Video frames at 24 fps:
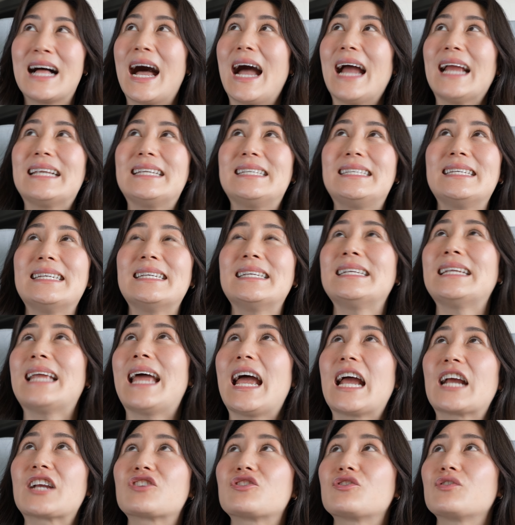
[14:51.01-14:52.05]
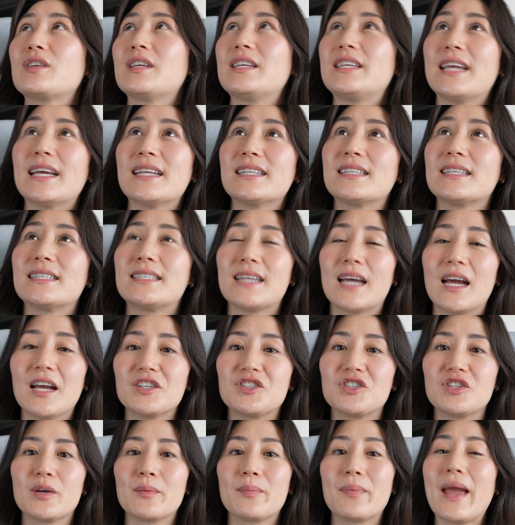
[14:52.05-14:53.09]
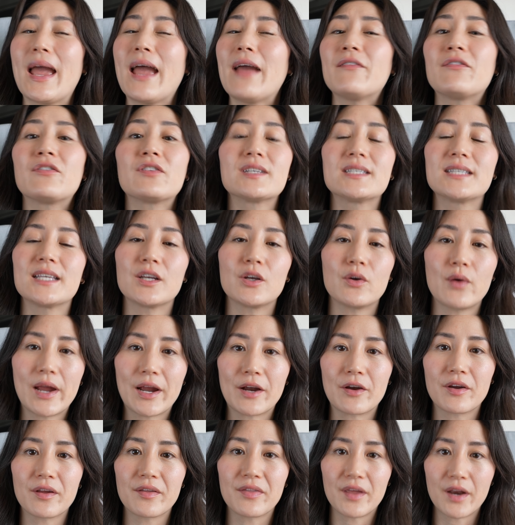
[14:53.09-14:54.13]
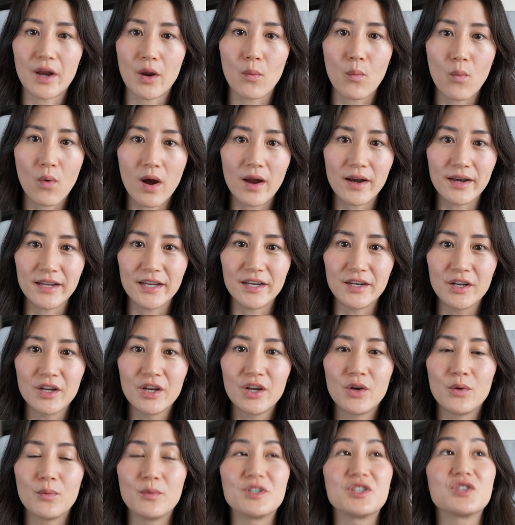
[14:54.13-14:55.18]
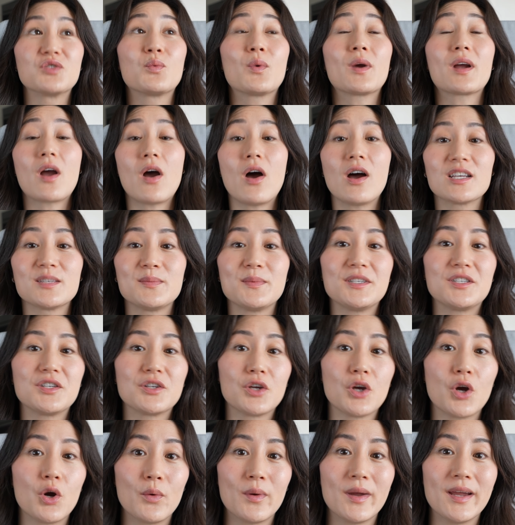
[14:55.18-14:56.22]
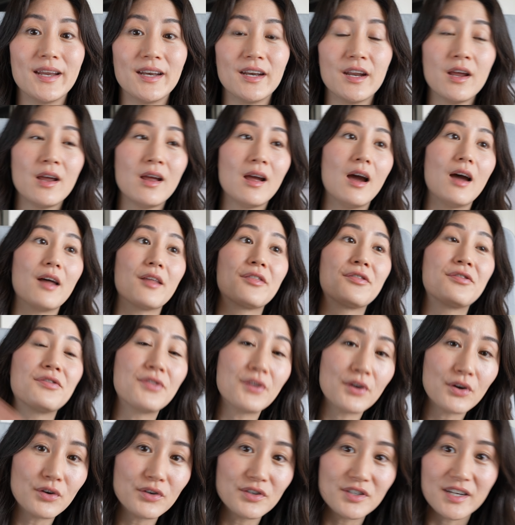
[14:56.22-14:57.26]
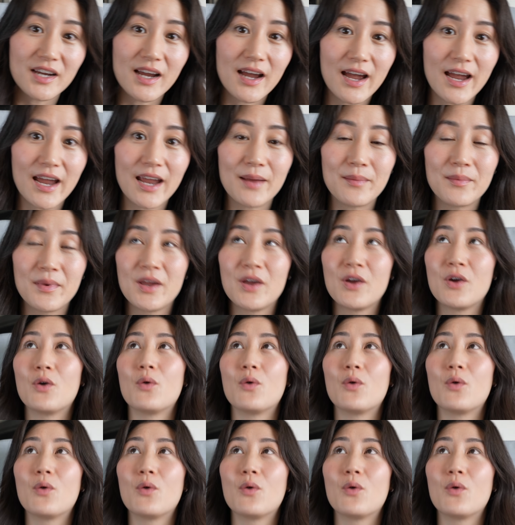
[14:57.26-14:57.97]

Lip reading: I didn't actually get to touch up every single area that I wanted, which is what caused me to go in a third time,